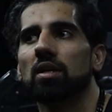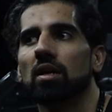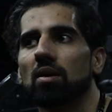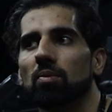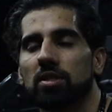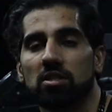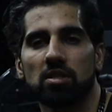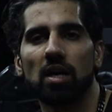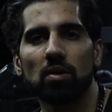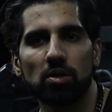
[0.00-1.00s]
what
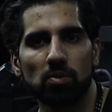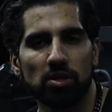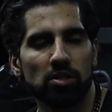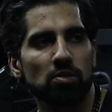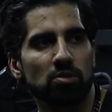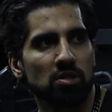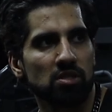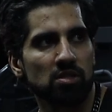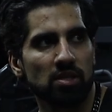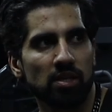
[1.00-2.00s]
style you want to use on the
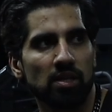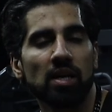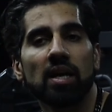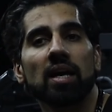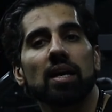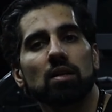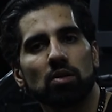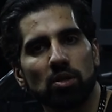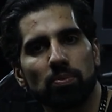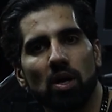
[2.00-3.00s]
site and
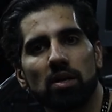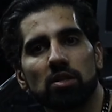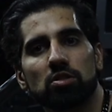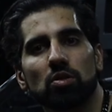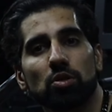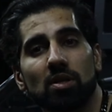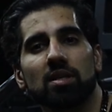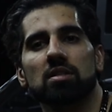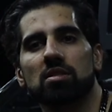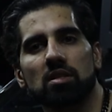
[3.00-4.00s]
on your product, so you're
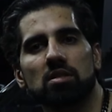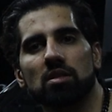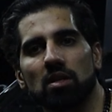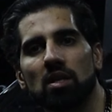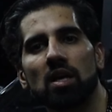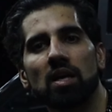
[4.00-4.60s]
consistent.